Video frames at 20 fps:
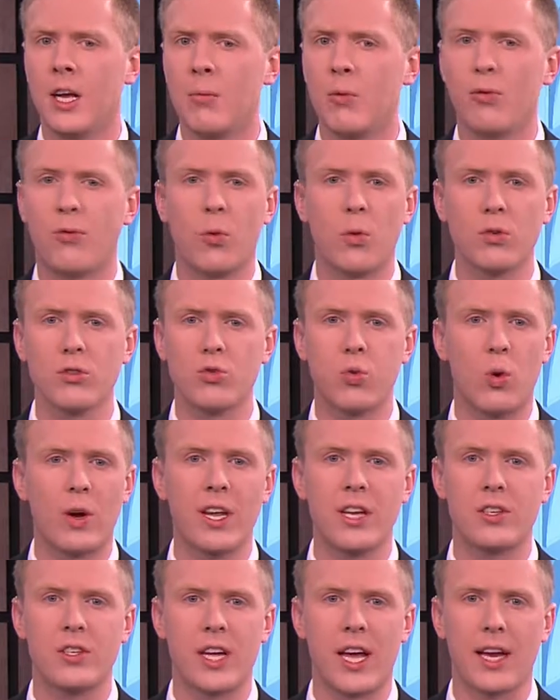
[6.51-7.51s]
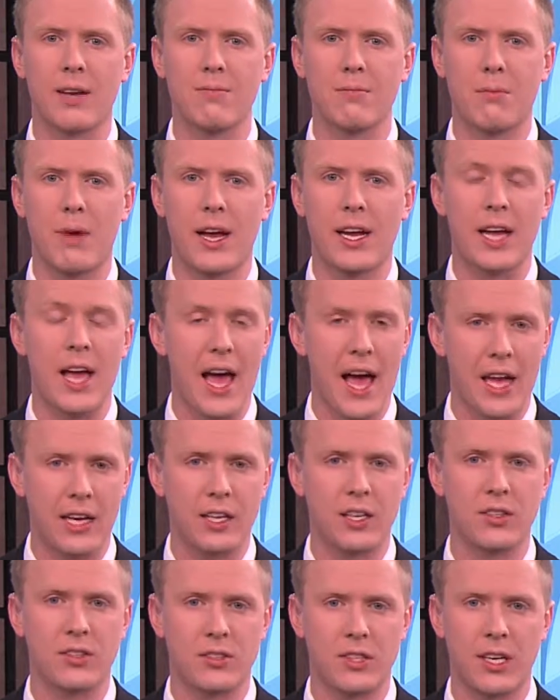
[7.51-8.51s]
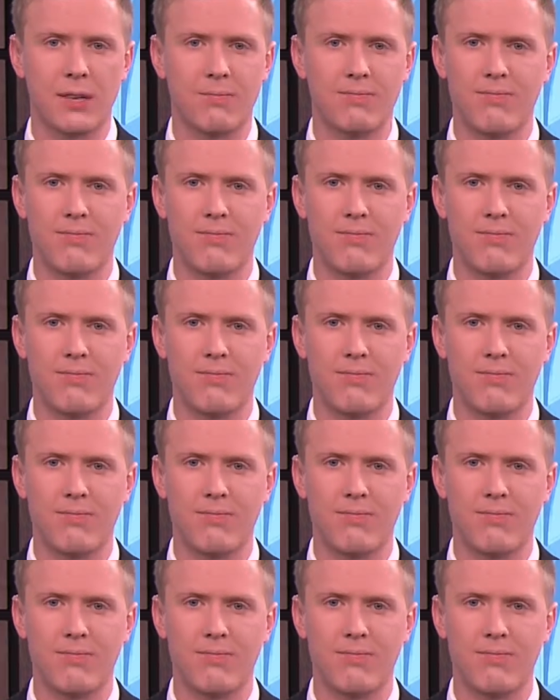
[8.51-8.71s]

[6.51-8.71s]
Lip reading: Before 2010, Mike Atkinson